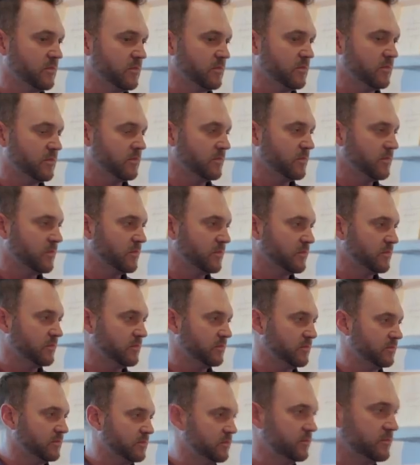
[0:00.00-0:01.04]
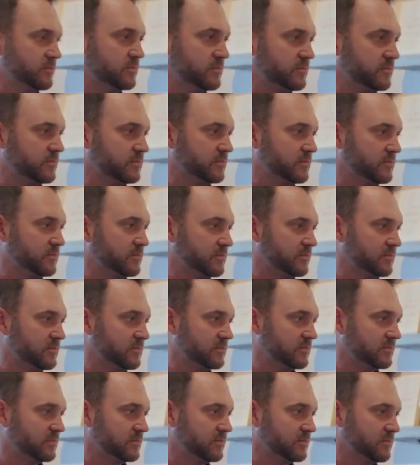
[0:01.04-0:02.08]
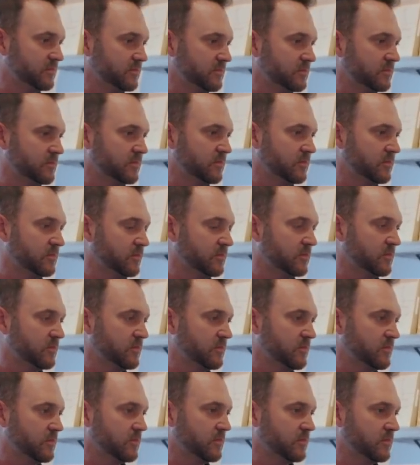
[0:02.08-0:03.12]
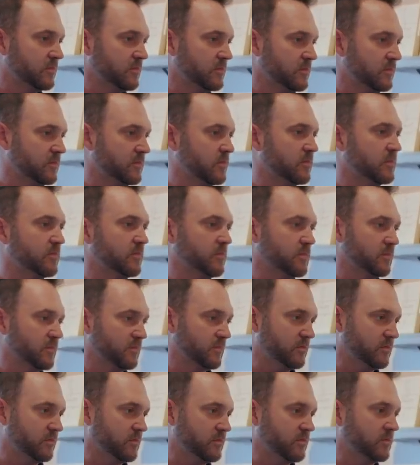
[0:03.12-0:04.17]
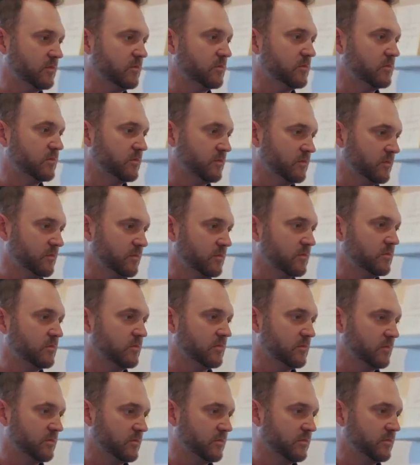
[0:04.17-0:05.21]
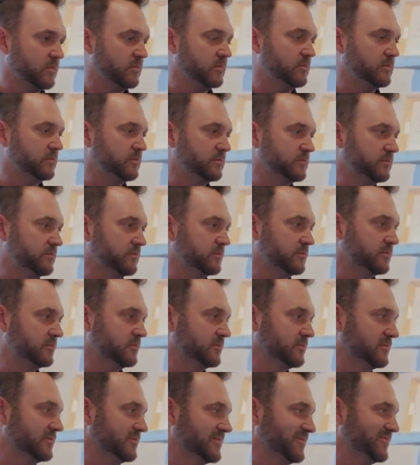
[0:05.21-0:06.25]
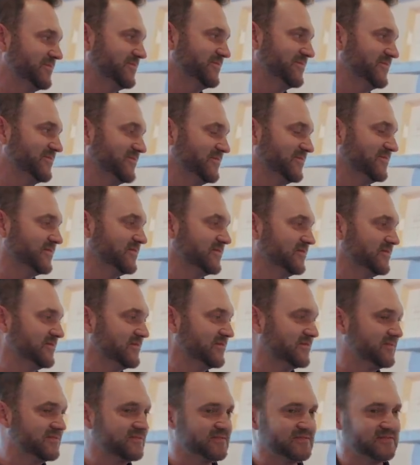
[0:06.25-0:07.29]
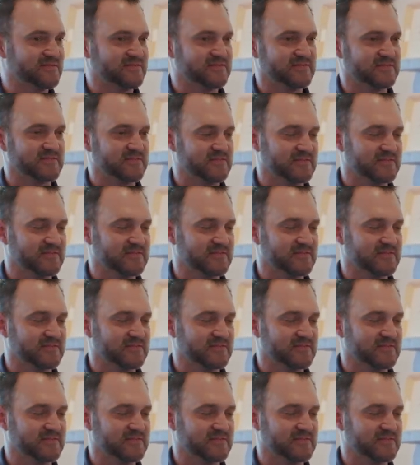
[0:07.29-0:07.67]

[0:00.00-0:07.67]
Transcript: This person isn't speaking.